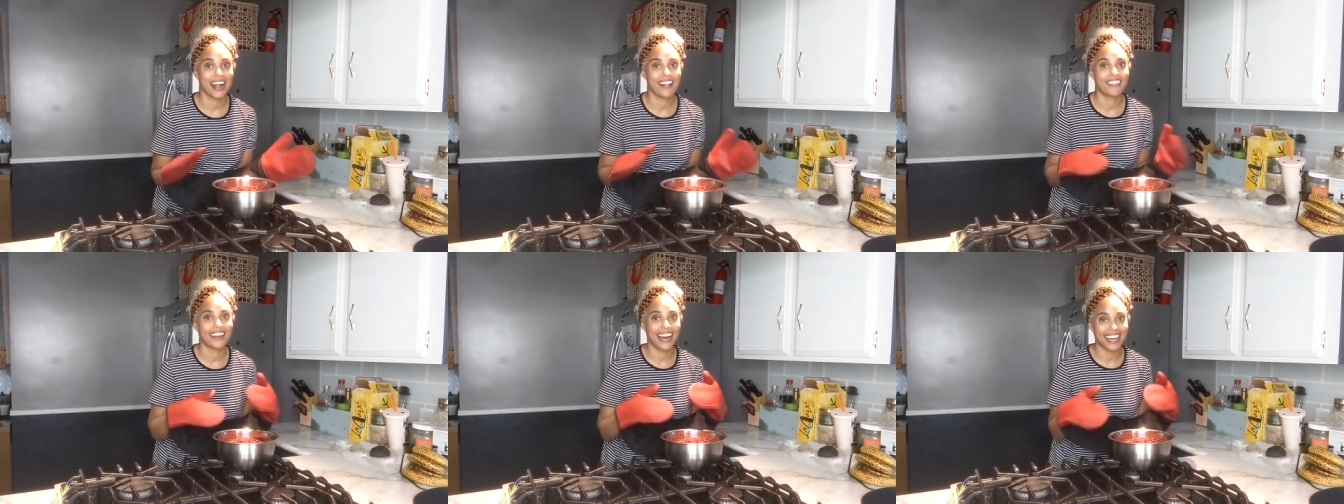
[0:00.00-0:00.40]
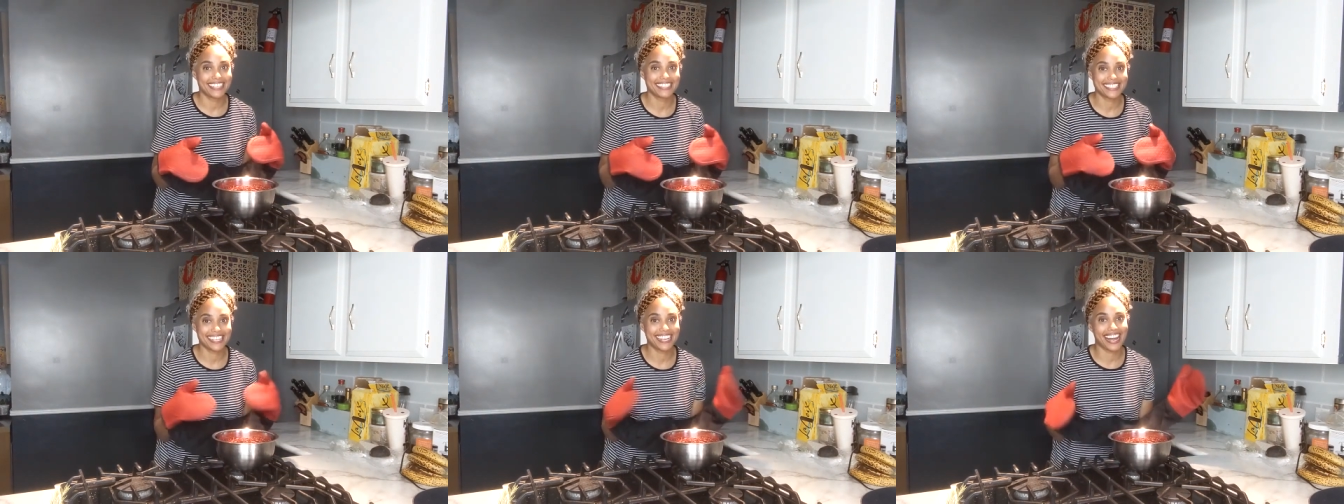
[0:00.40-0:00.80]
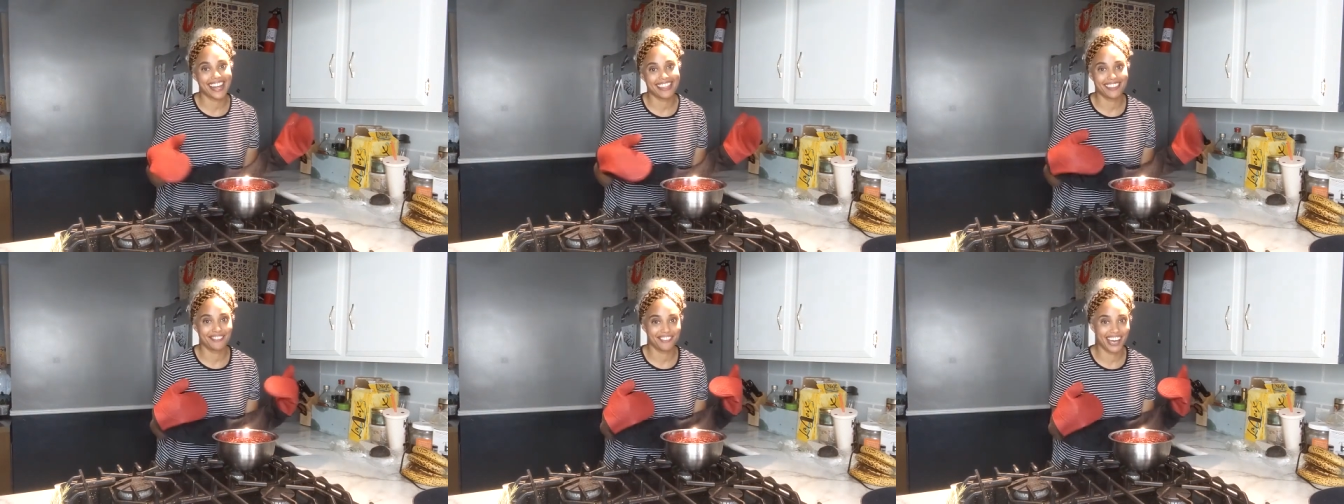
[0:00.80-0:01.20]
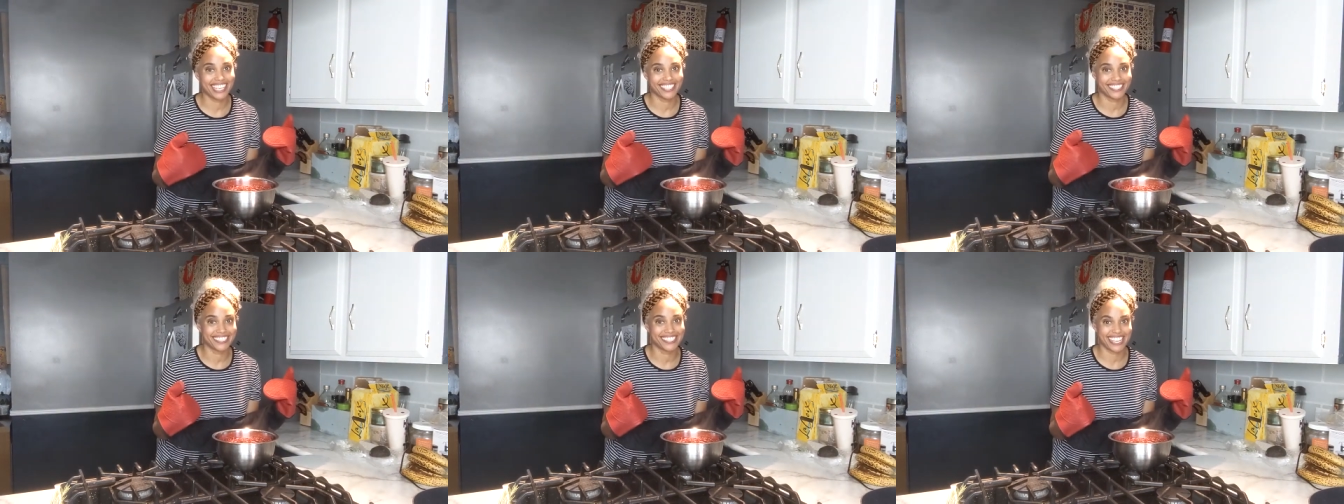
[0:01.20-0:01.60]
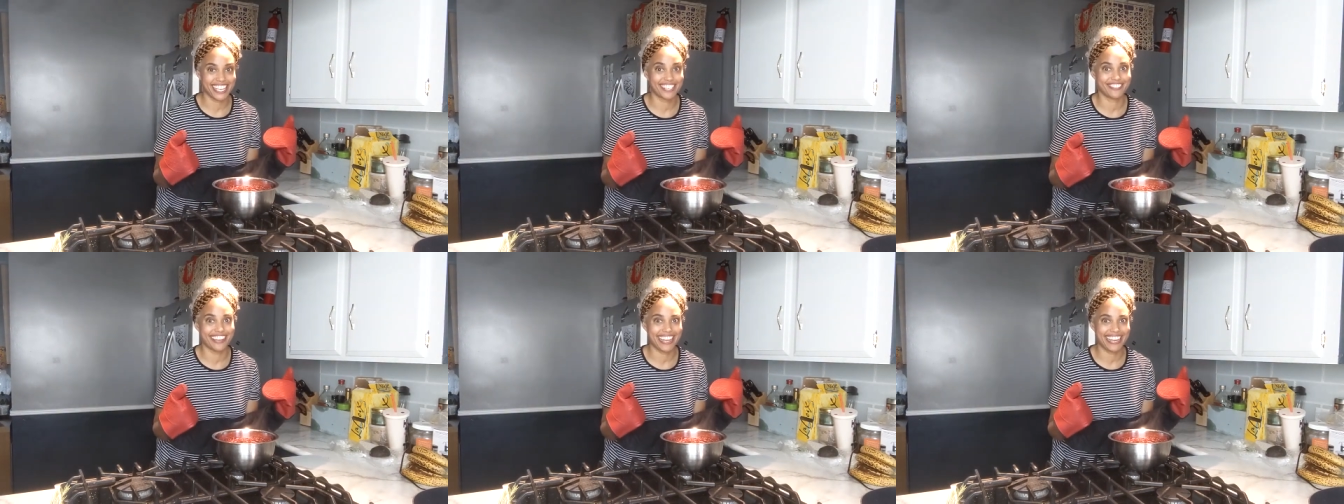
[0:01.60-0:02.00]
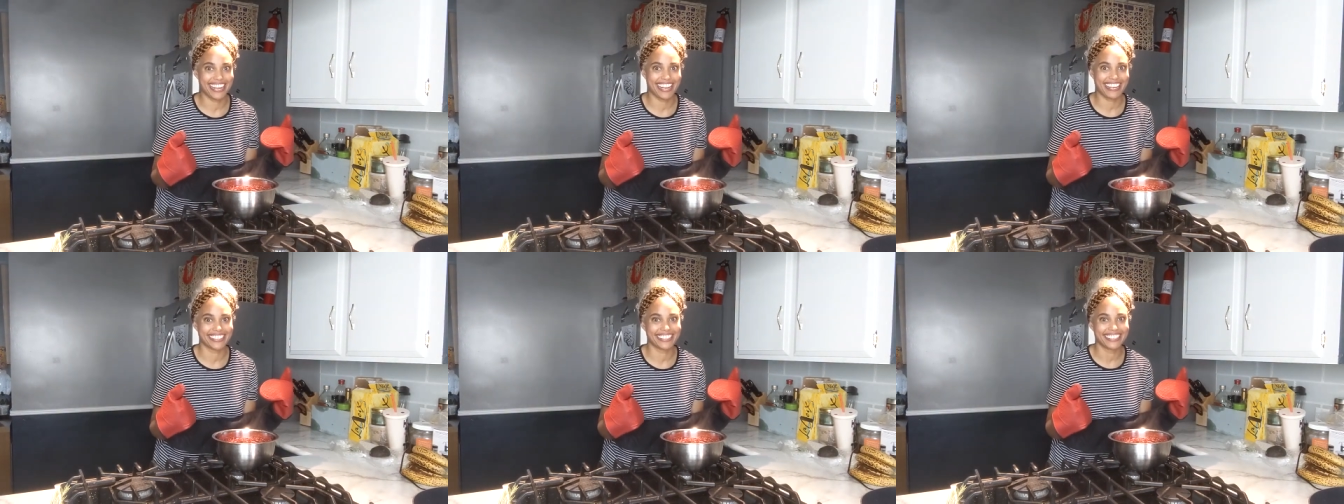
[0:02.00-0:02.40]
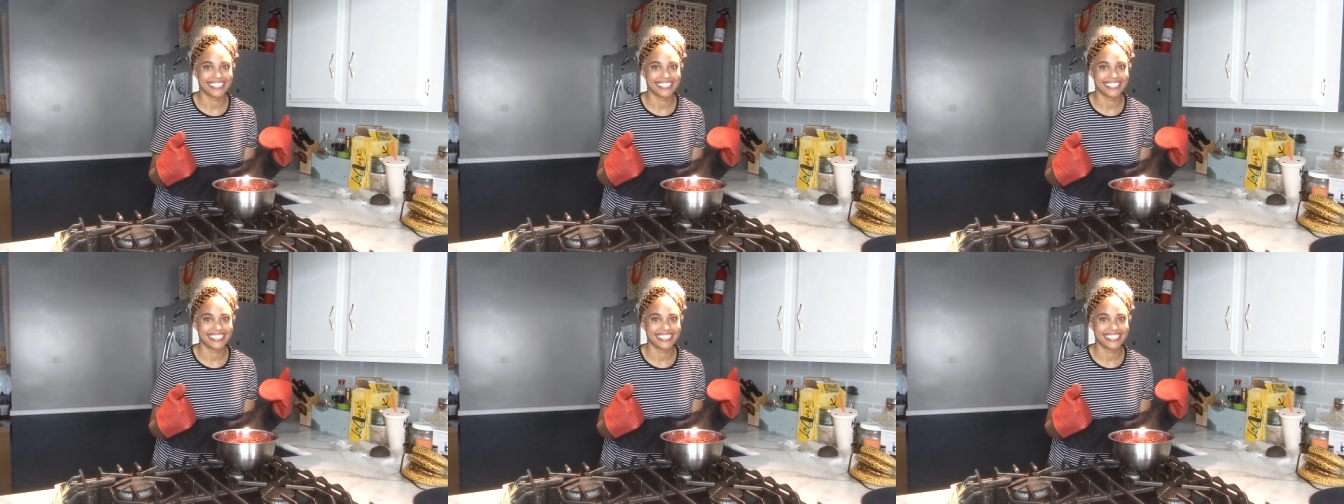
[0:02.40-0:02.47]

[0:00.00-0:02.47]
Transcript: the icing and the final decorating.